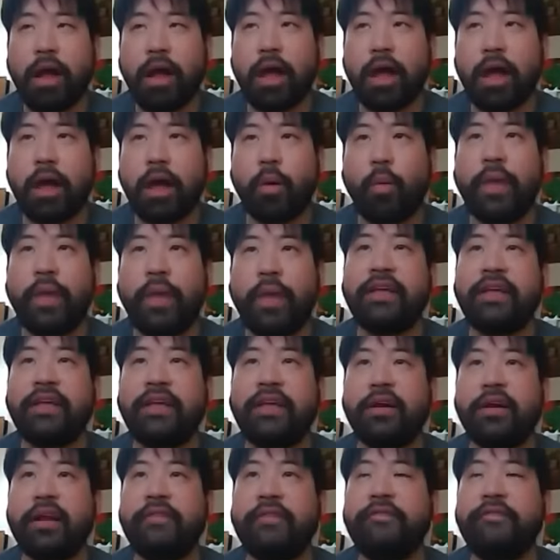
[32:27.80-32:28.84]
When they
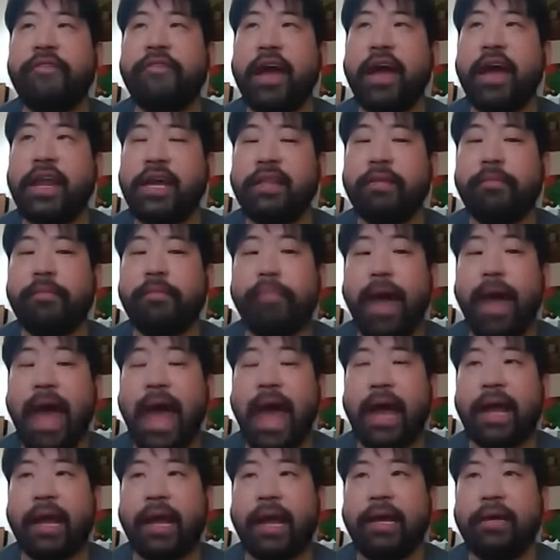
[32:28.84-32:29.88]
started fighting in the
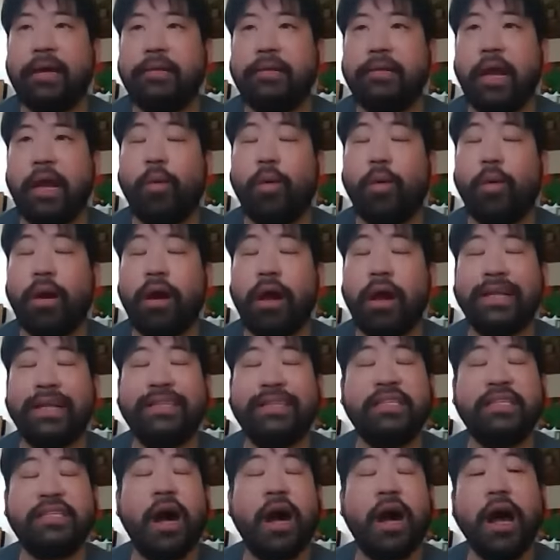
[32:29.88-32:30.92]
back, there were
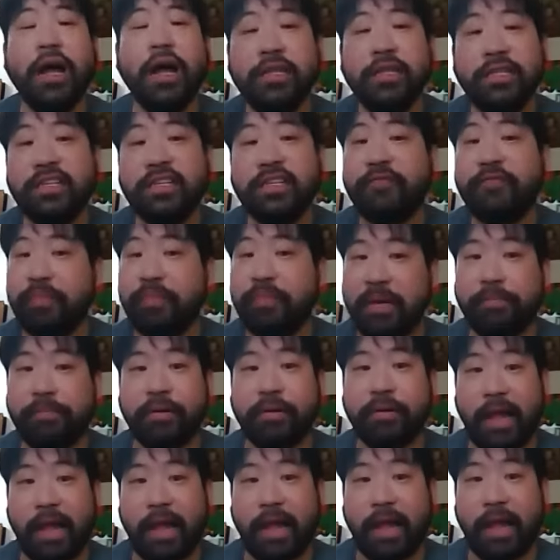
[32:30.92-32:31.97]
tons of people
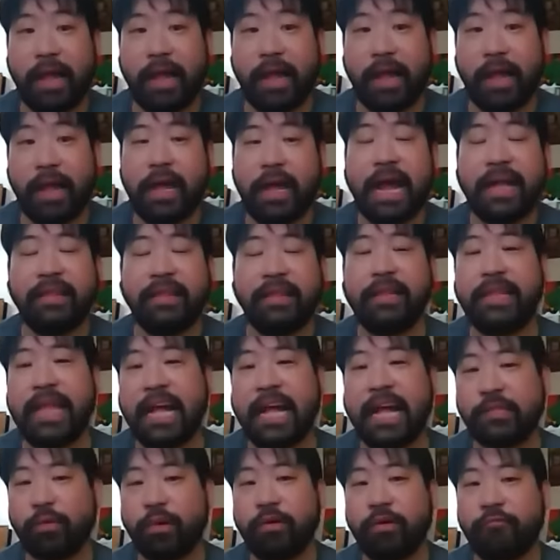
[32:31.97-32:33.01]
out. And I think that's
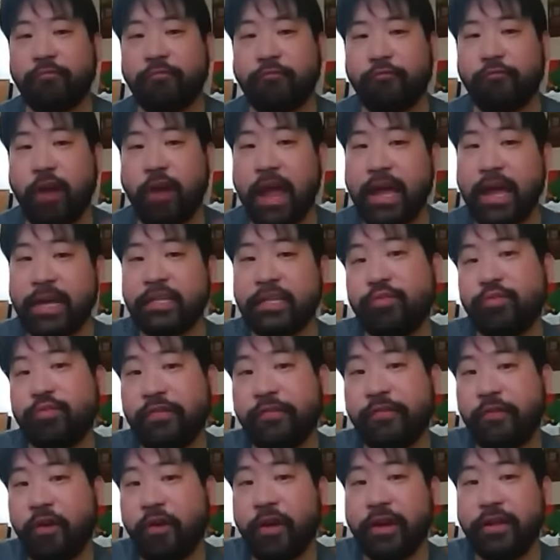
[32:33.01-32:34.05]
what Ray is
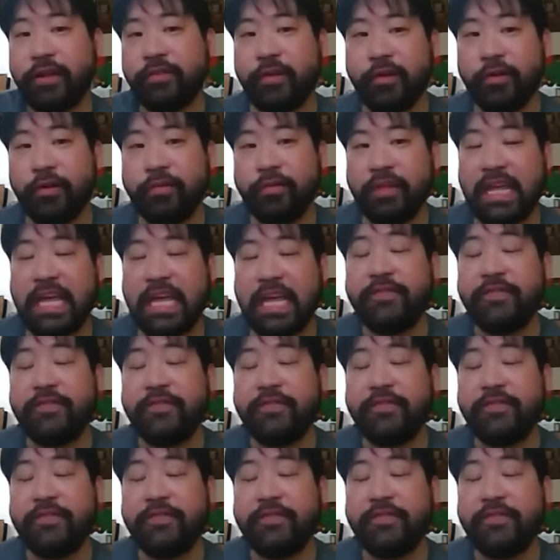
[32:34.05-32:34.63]
referring to. Even